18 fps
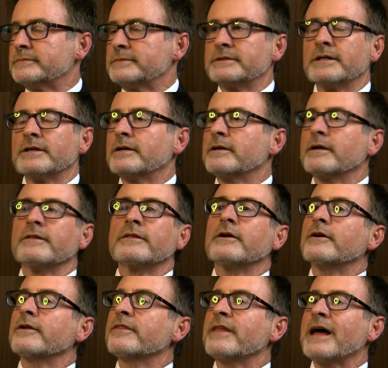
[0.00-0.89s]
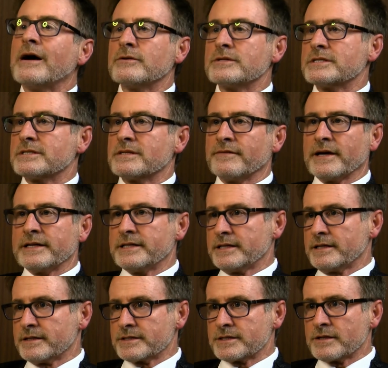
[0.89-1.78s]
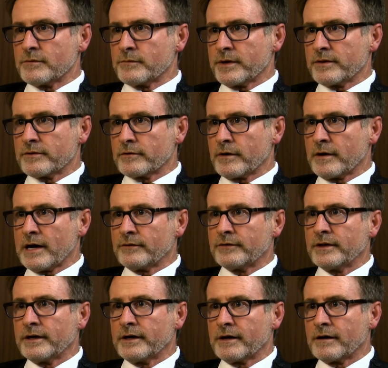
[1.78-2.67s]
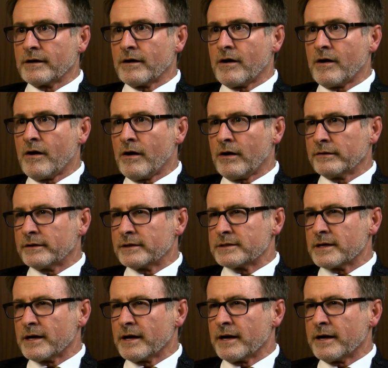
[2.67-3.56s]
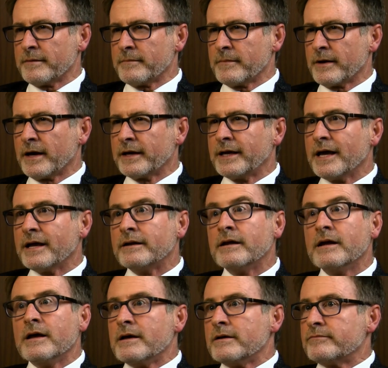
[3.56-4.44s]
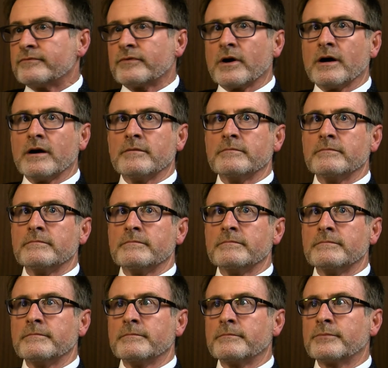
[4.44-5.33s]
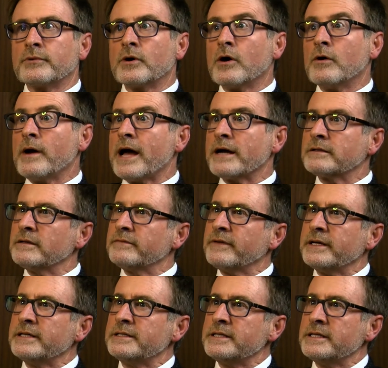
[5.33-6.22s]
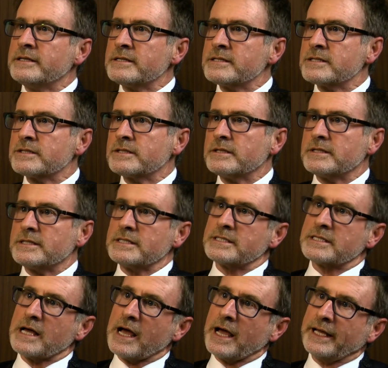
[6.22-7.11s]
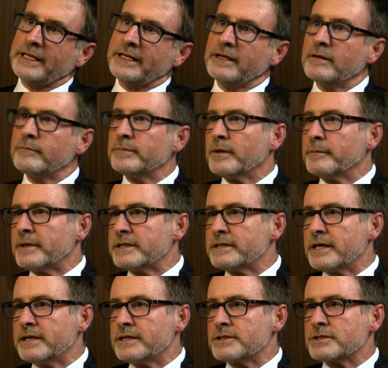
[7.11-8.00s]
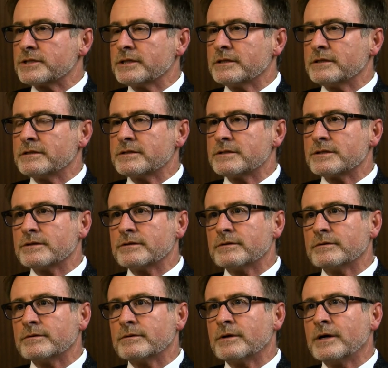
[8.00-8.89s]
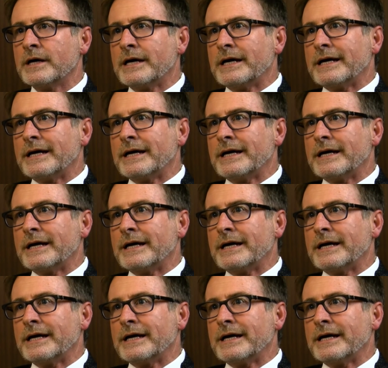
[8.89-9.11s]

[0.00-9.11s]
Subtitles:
There are thousands of ideas that we throw out there all the time. Again, from proactive ideas to design and implementation to